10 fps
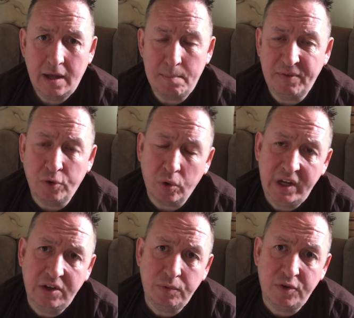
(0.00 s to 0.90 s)
Before he
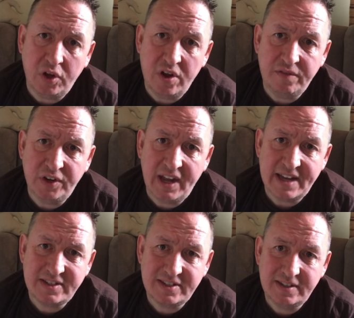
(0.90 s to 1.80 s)
could return for
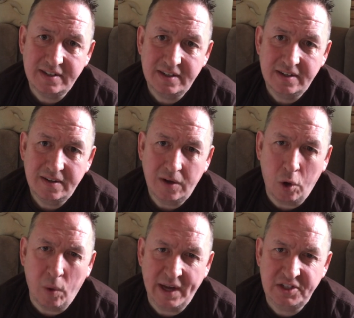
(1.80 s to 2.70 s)
Nest,
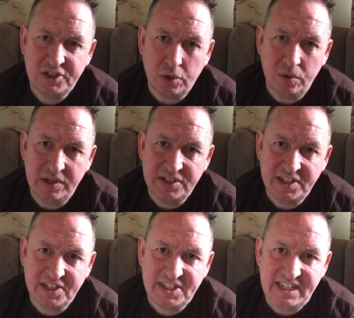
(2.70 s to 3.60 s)
Owain's soldiers
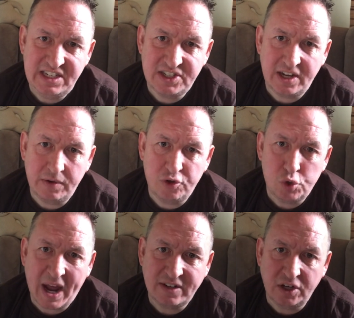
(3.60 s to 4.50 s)
had seized her and
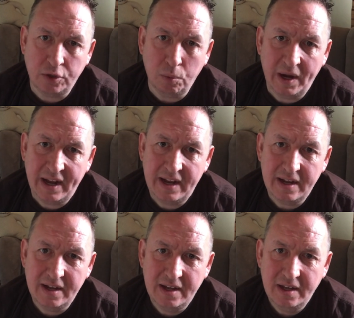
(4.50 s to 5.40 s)
dragged her away.
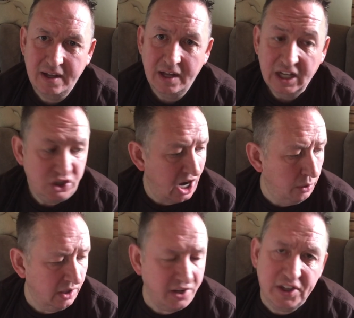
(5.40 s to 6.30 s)

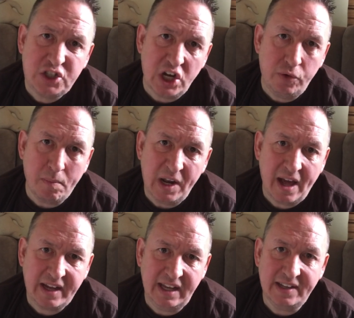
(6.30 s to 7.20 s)
Gerald and the children were
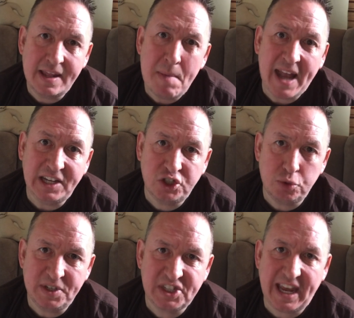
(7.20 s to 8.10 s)
lucky and they managed to
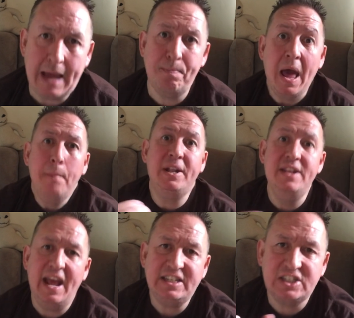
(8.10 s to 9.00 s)
escape, but
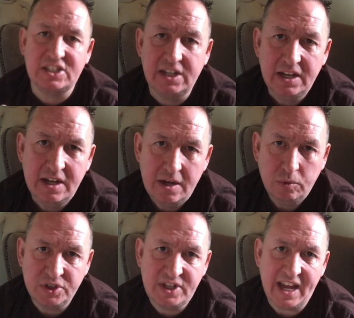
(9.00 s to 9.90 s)
Nest
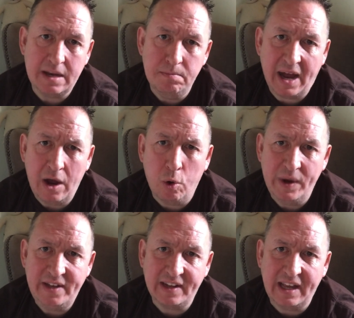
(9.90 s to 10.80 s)
was taken by
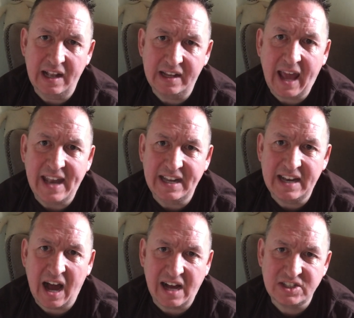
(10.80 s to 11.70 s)
Owain to Cilgerran
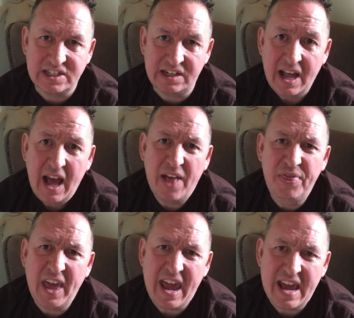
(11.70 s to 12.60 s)
Castle and
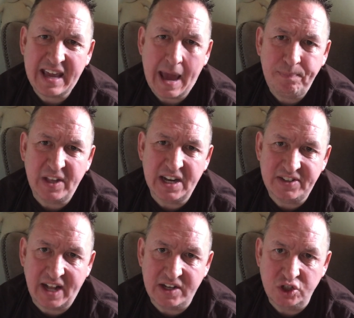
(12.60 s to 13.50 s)
there kept in a
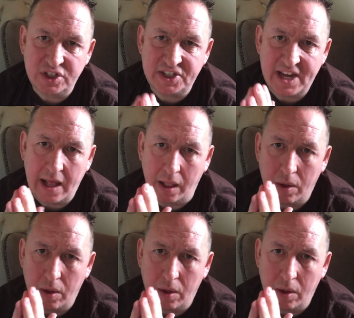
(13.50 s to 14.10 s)
dungeon cell.